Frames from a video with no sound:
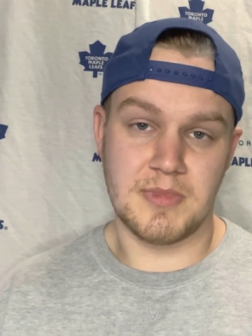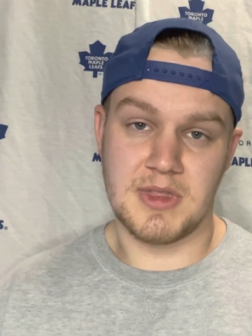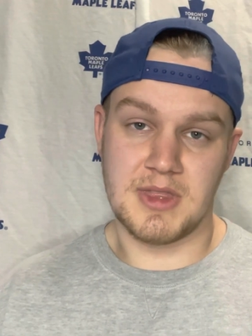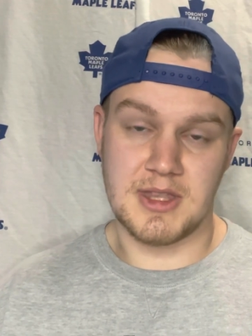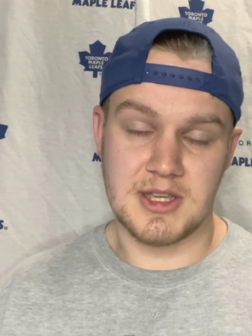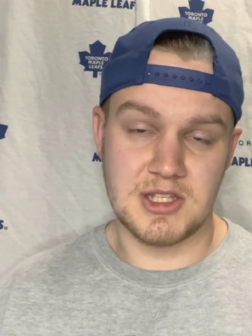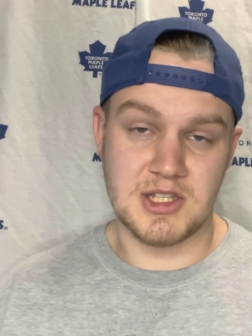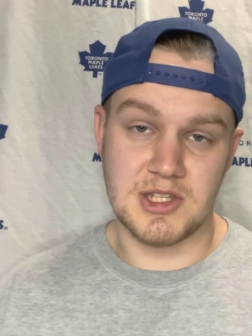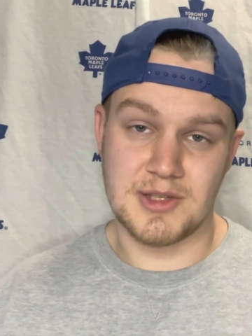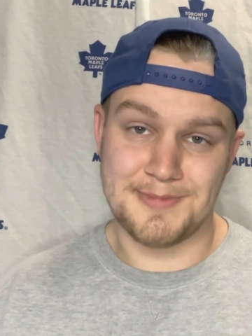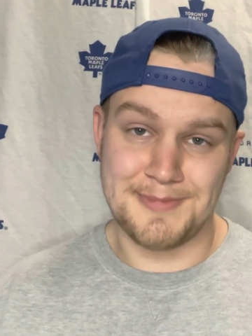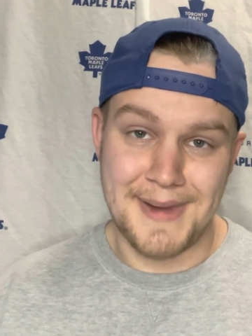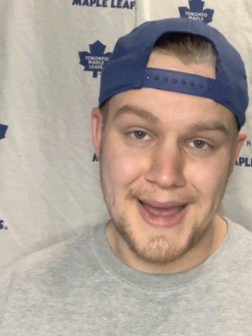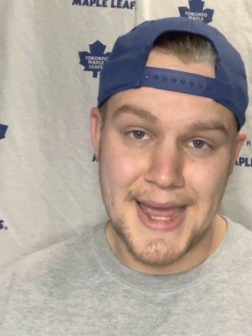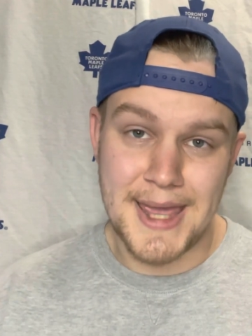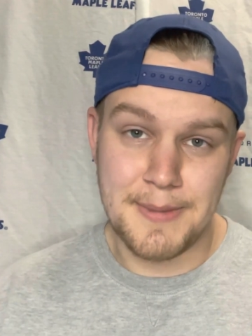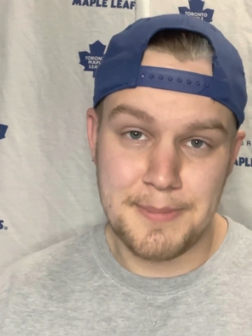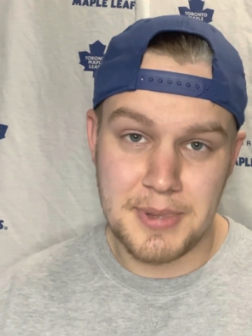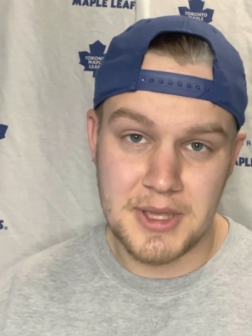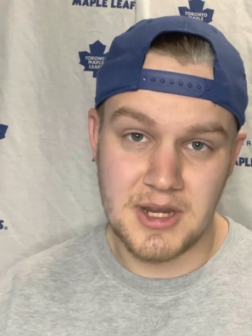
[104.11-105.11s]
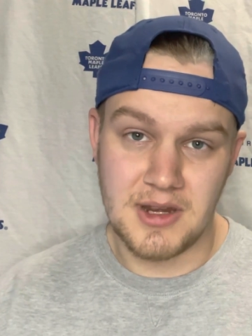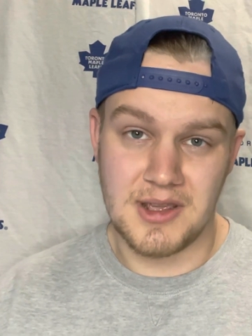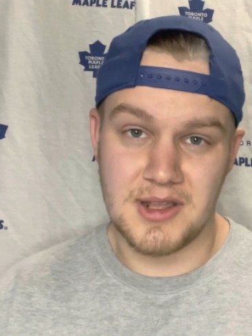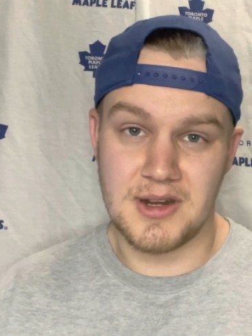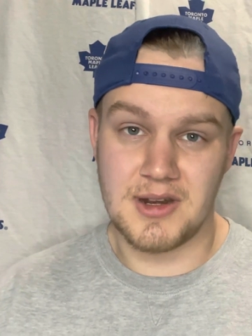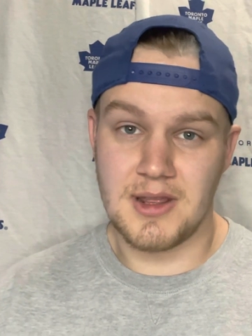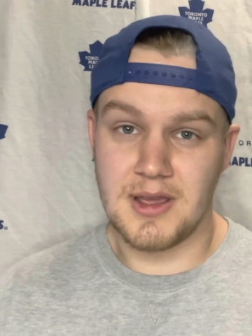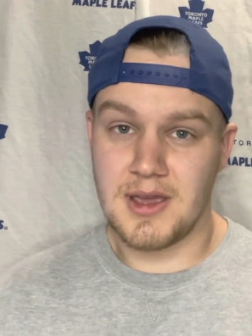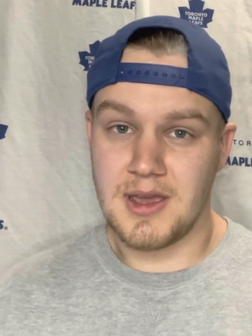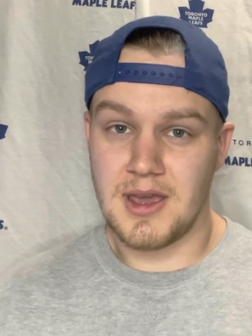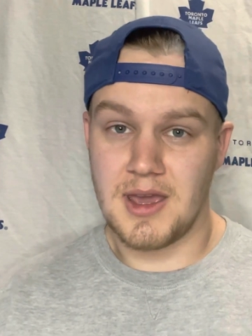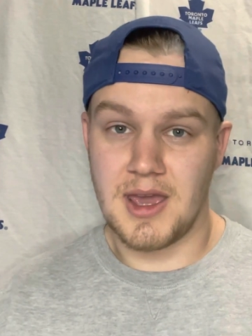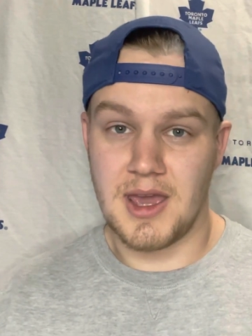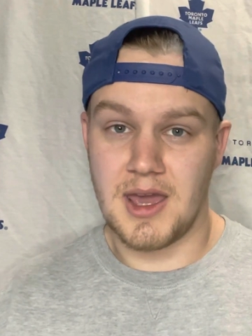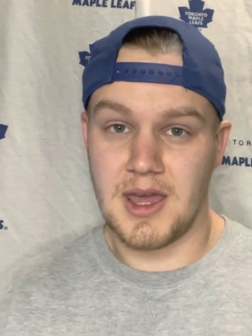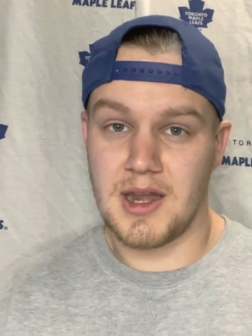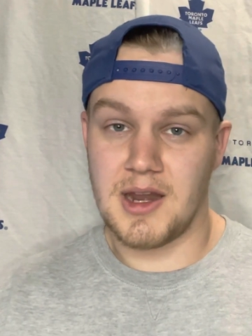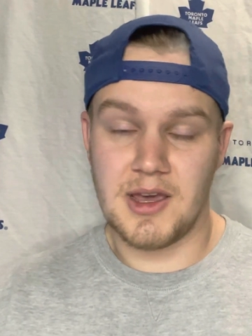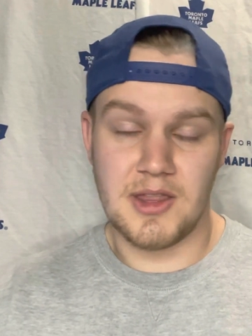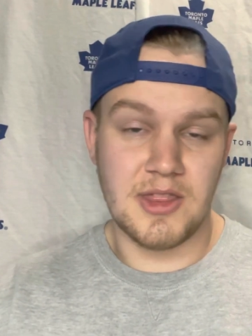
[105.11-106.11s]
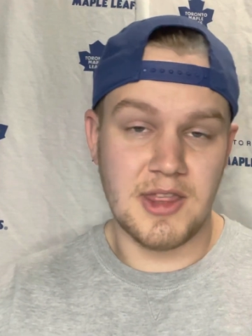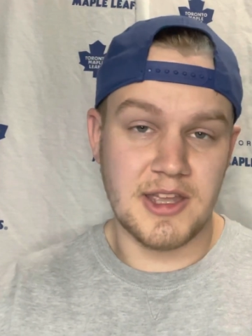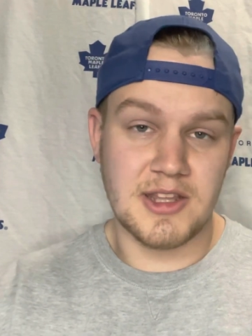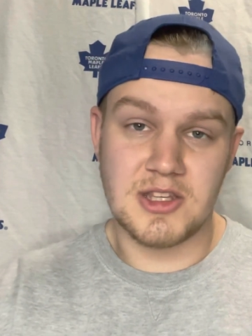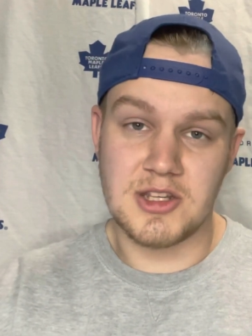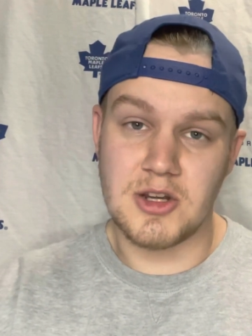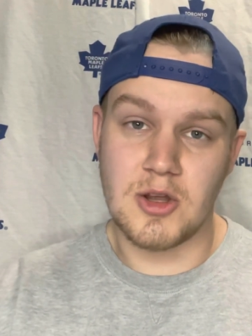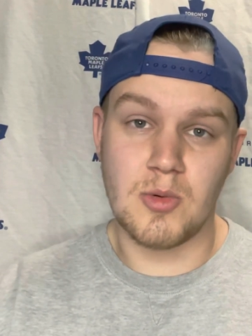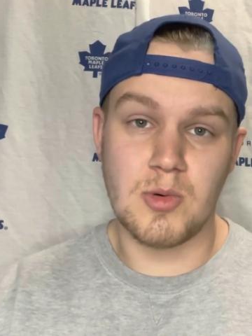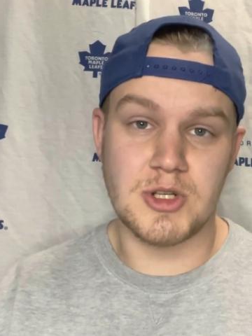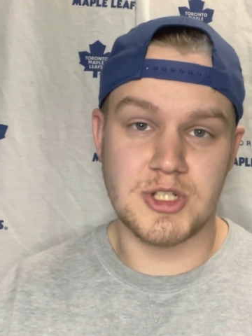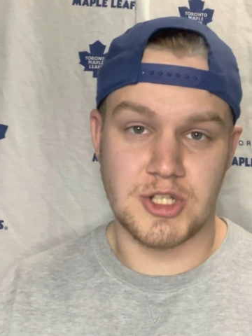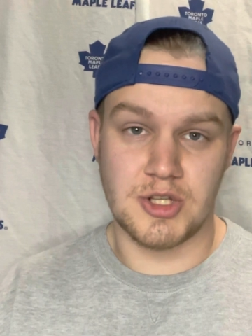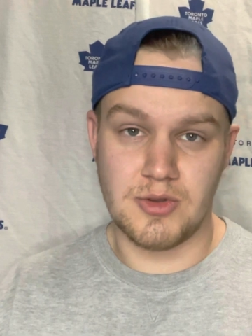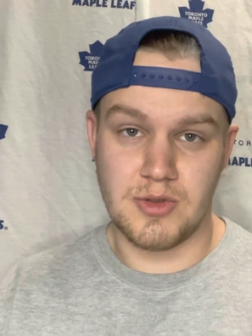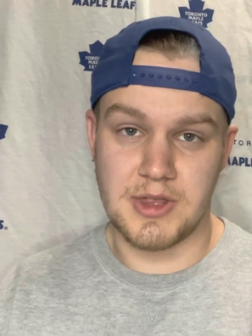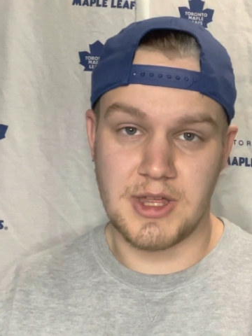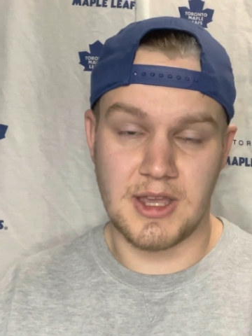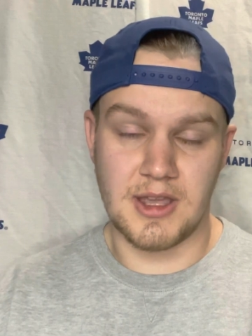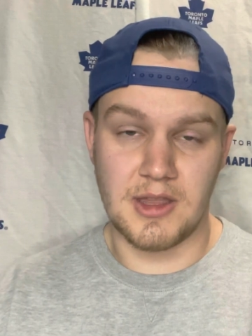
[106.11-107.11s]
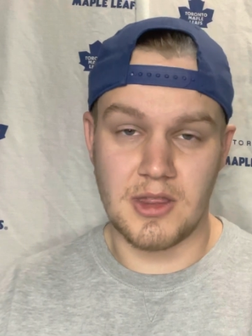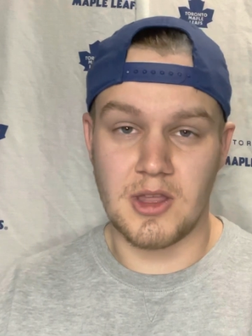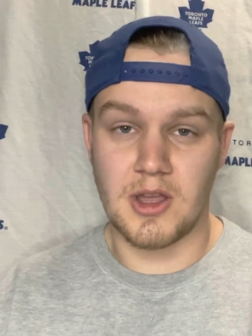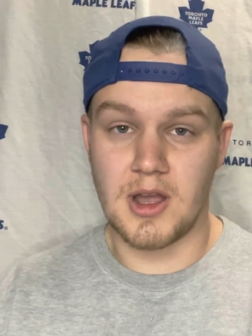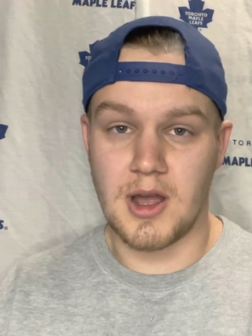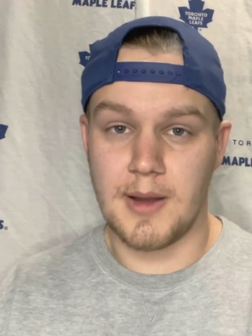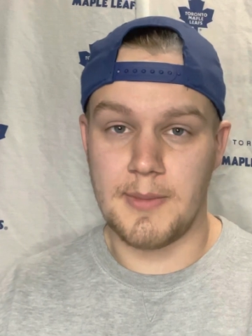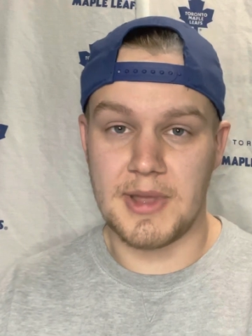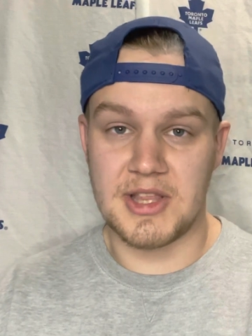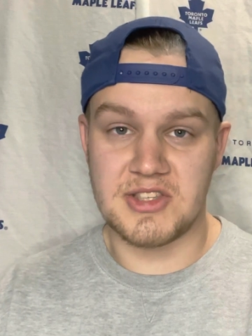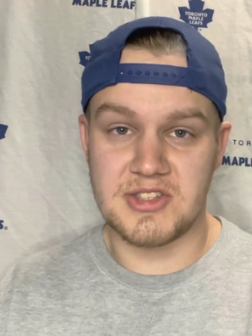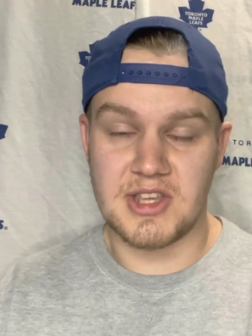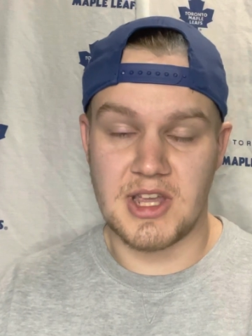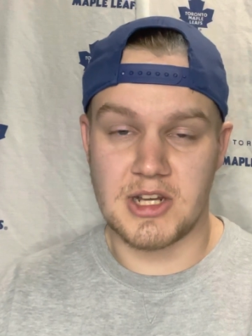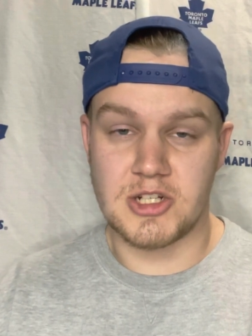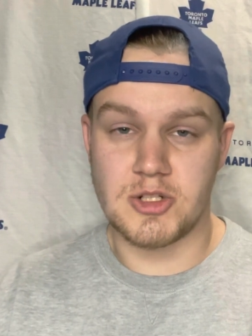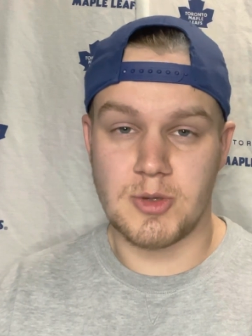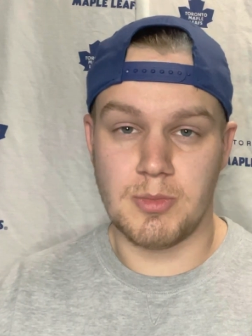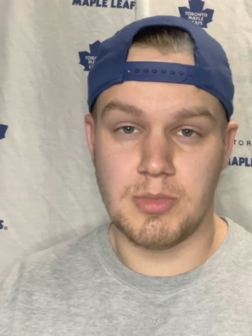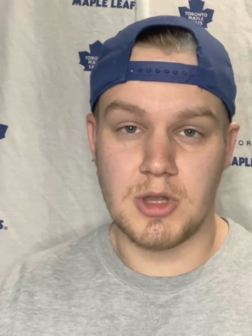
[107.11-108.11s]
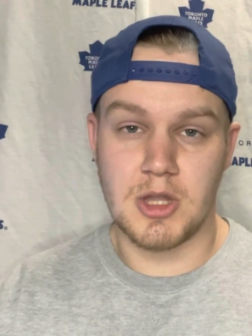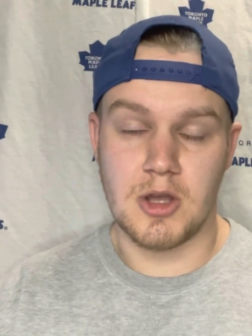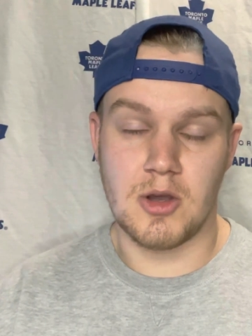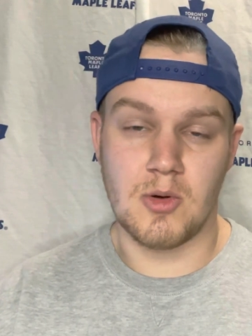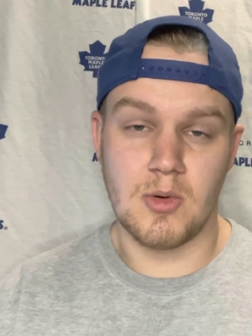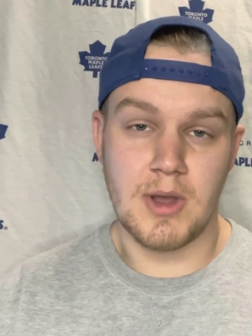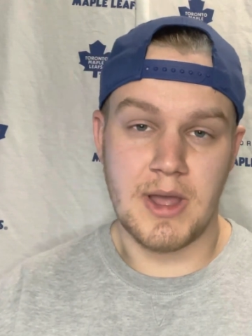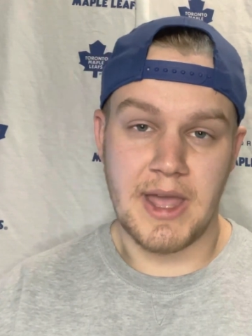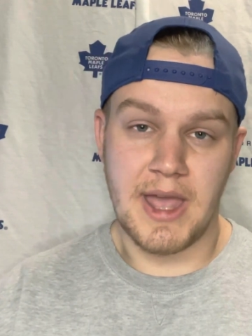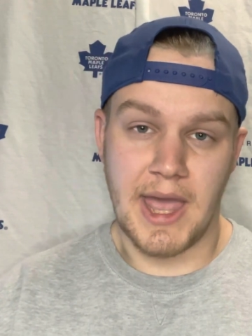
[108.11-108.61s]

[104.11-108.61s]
This is my opinion, and I'd like to know what you think in the comments section below.